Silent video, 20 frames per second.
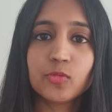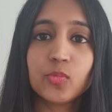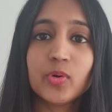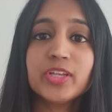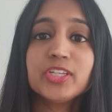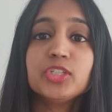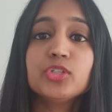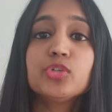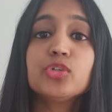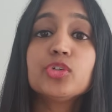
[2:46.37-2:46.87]

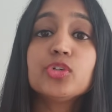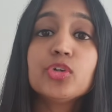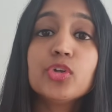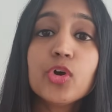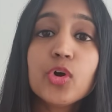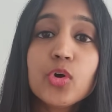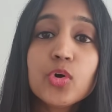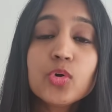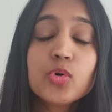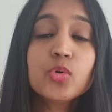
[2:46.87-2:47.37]
When you
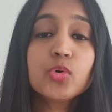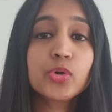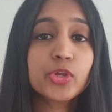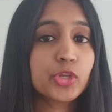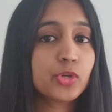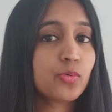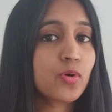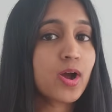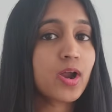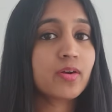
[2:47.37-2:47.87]
know who
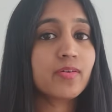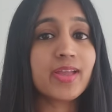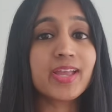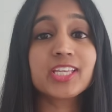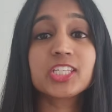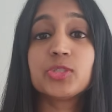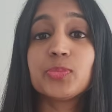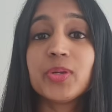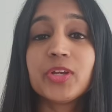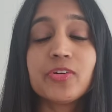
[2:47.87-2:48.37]
you are
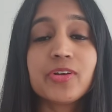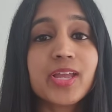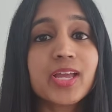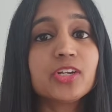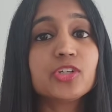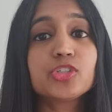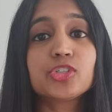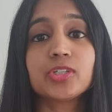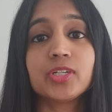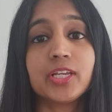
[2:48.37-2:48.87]

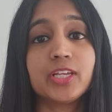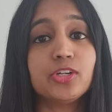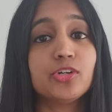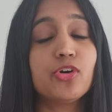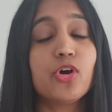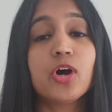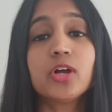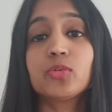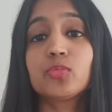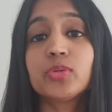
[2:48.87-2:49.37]
experientially,
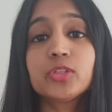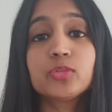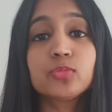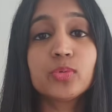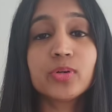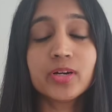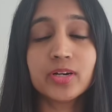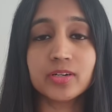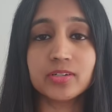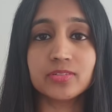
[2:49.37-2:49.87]
not with
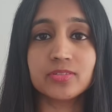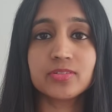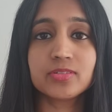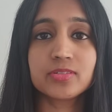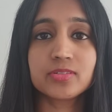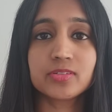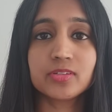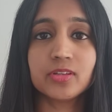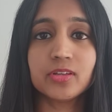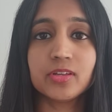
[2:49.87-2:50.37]

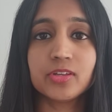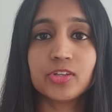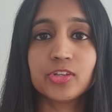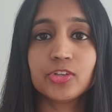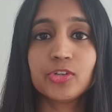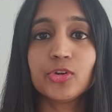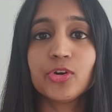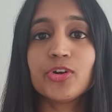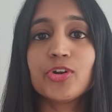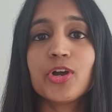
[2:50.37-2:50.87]
words,
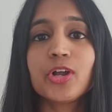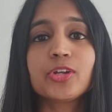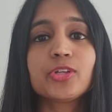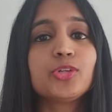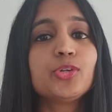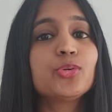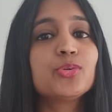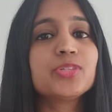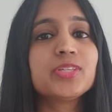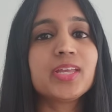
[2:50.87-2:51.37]
you're not
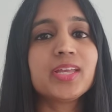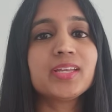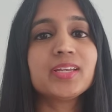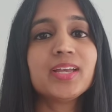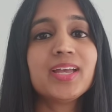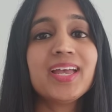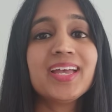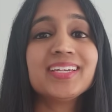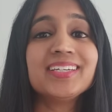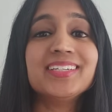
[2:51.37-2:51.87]

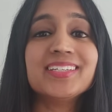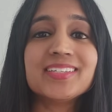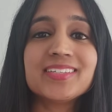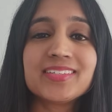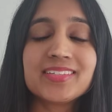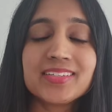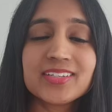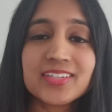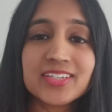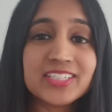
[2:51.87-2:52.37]
using
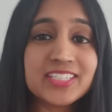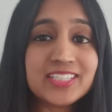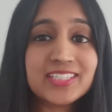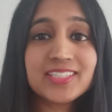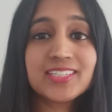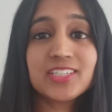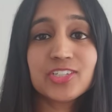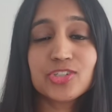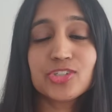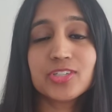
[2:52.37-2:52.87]

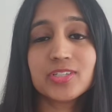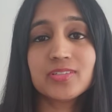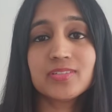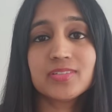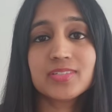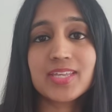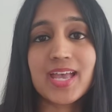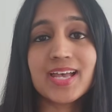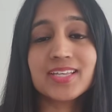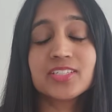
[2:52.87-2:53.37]

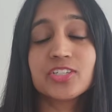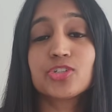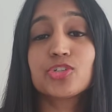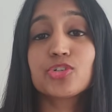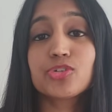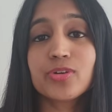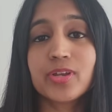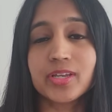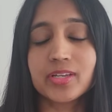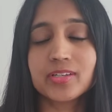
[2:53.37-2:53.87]
decisions as a
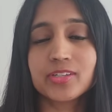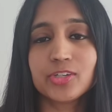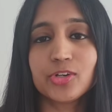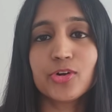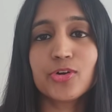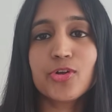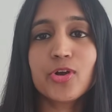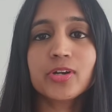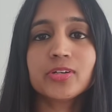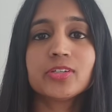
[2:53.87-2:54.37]
trick.
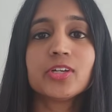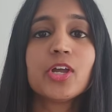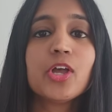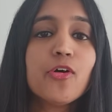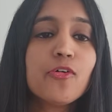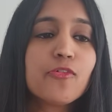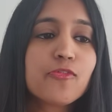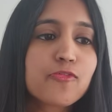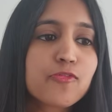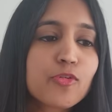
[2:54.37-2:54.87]
You're not
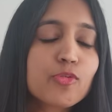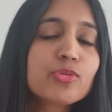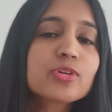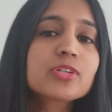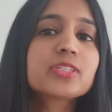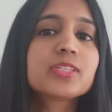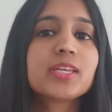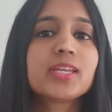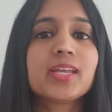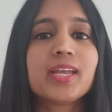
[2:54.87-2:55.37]

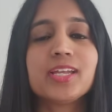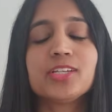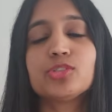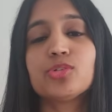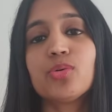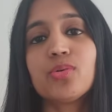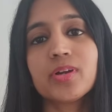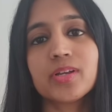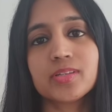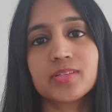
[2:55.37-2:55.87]
forcing a
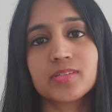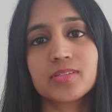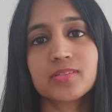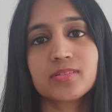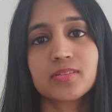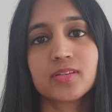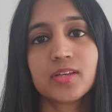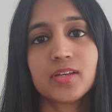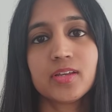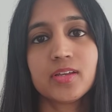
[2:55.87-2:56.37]

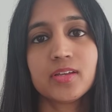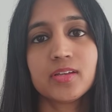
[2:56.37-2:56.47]
choice.